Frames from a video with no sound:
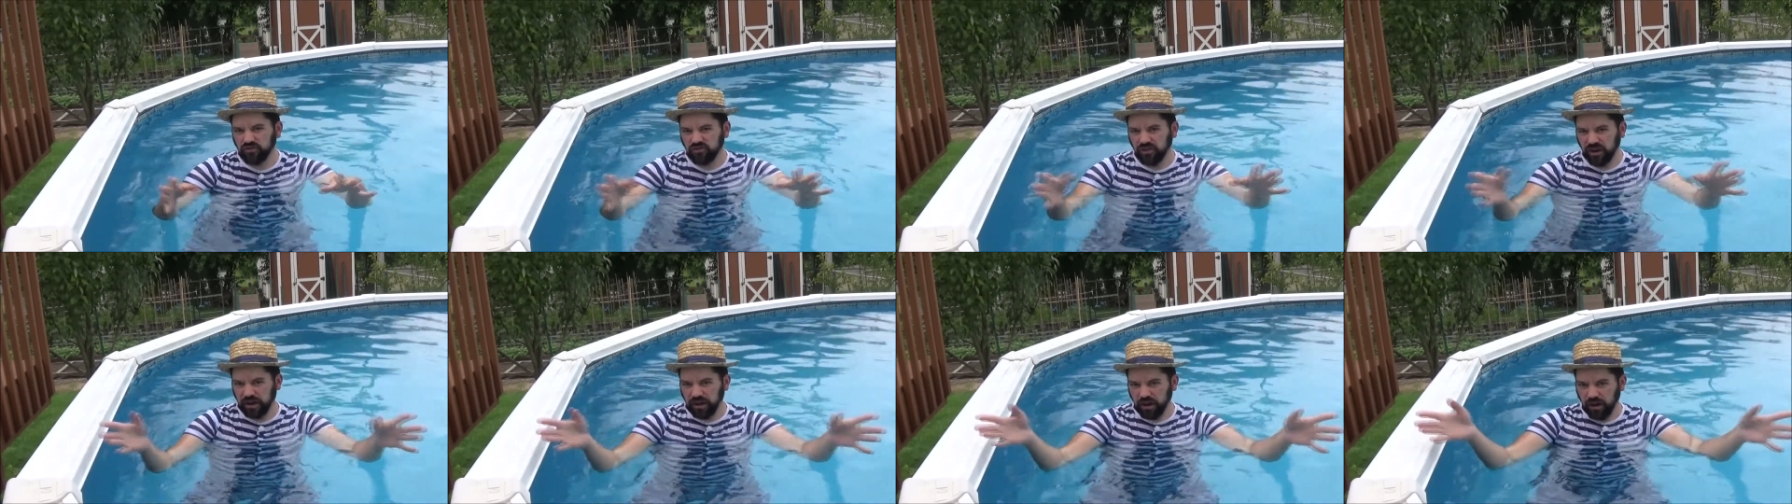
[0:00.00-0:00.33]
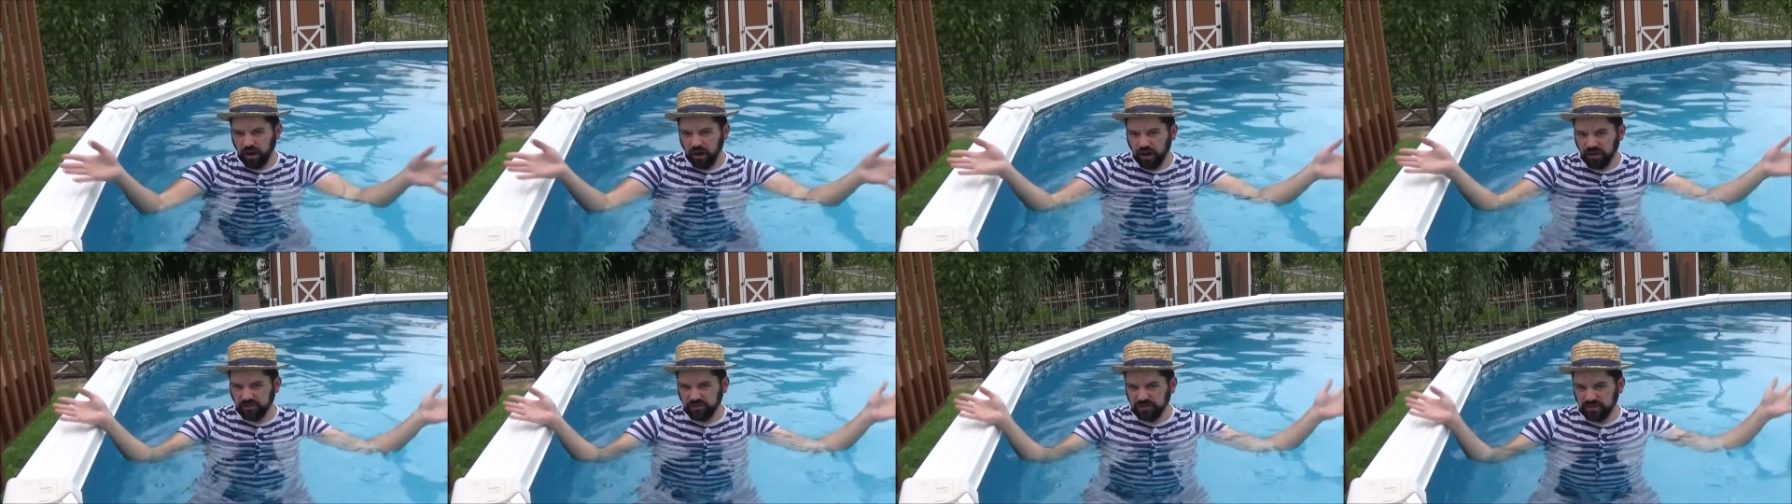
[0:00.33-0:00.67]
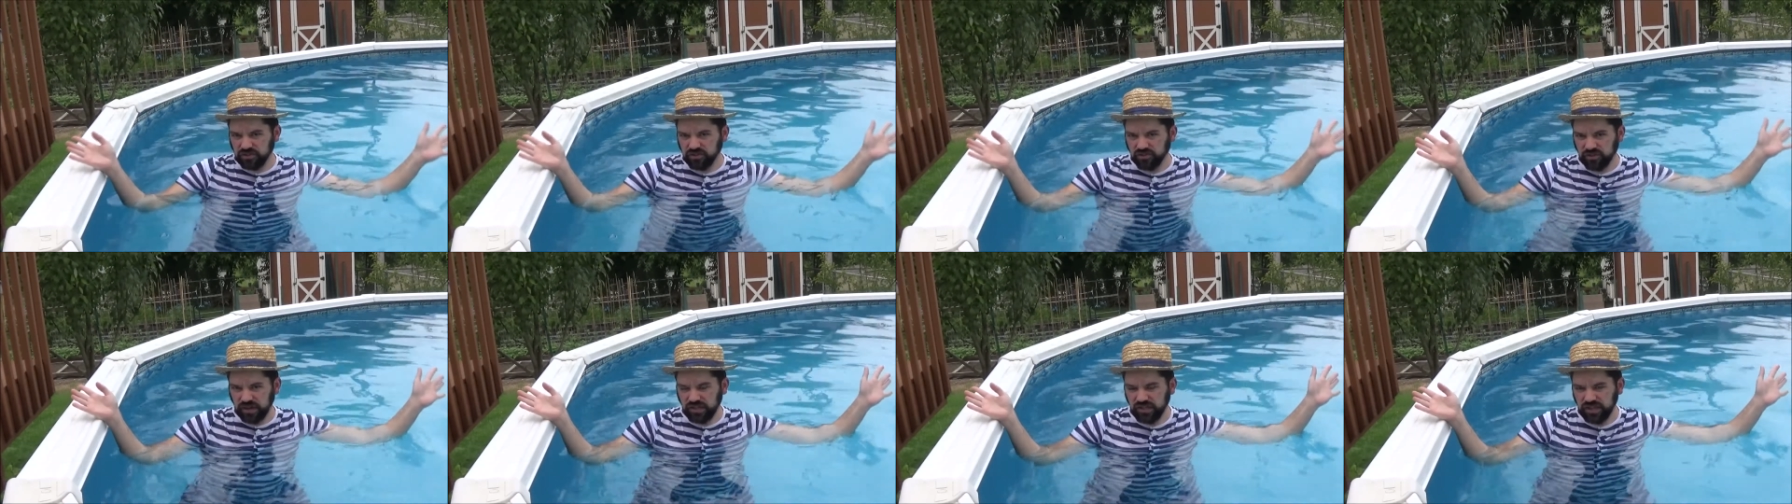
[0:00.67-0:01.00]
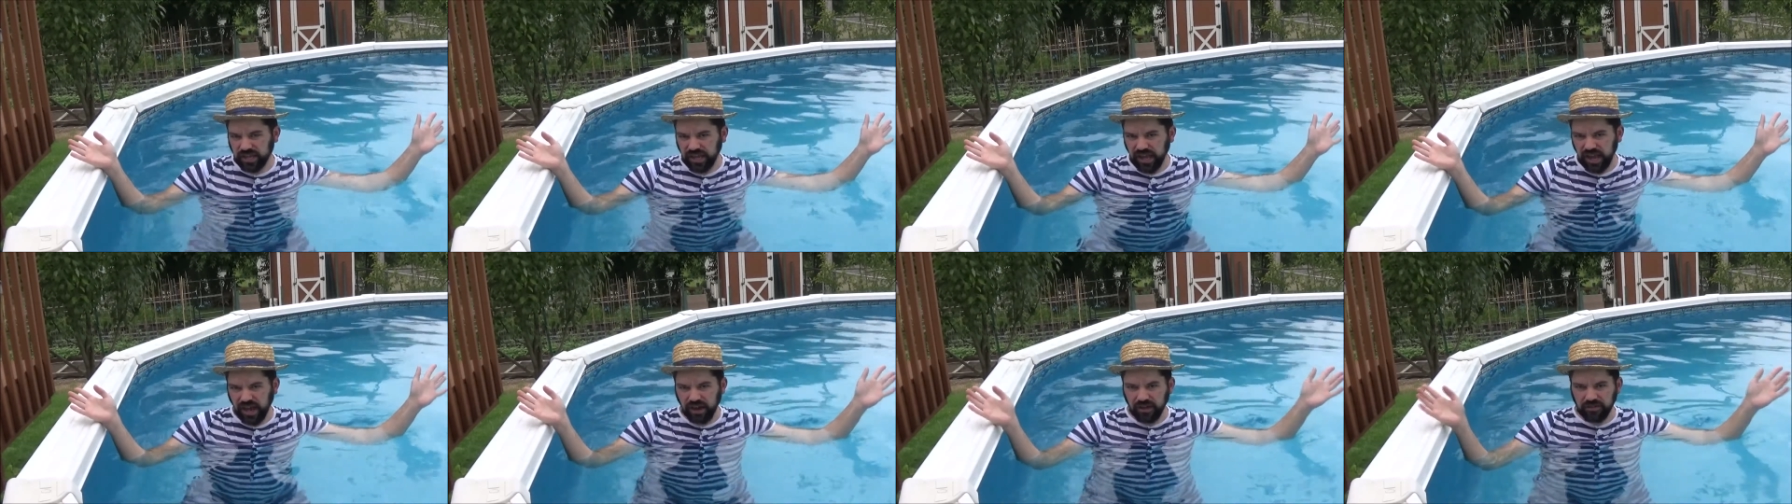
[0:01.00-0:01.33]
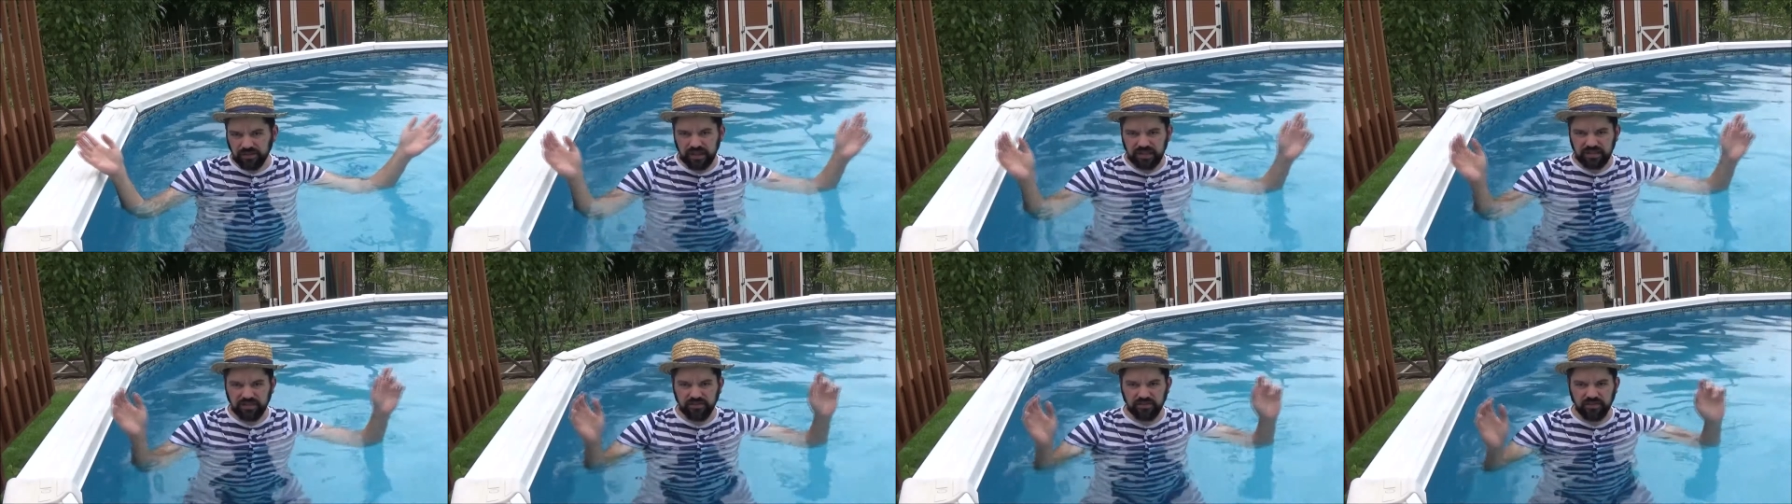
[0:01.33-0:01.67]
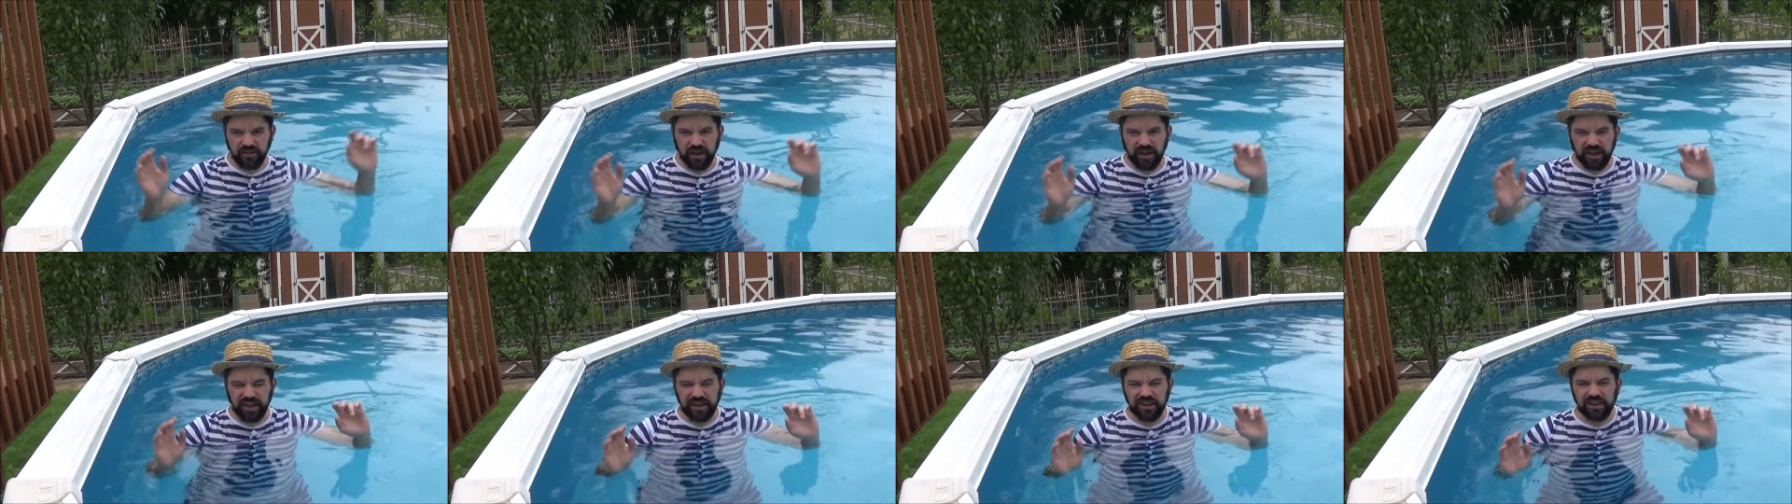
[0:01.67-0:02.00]
drying off, and stretching out, that's
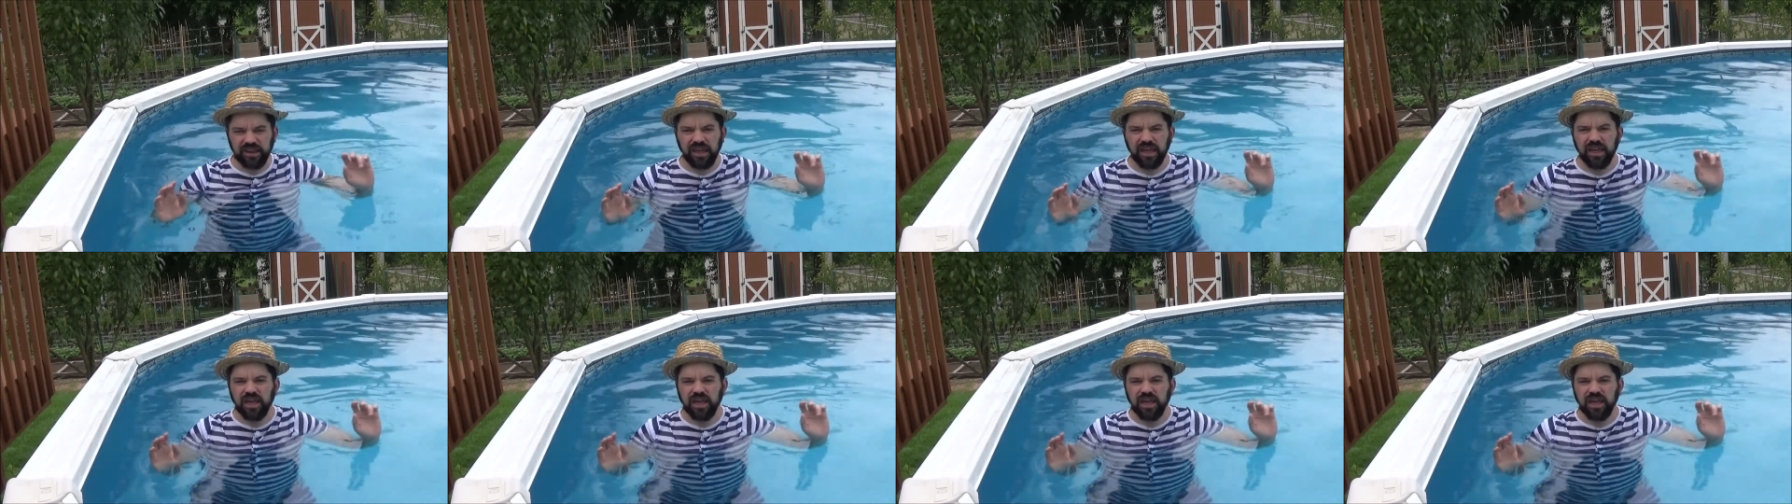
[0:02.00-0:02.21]
fine.